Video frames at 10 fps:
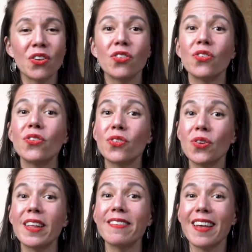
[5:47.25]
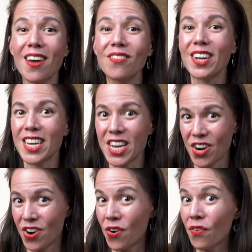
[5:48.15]
students every
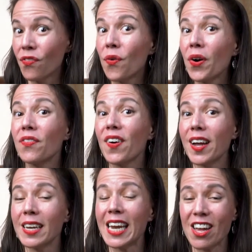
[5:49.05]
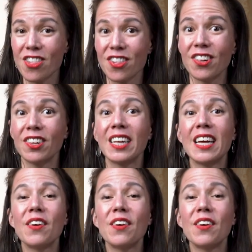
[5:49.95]
year for financial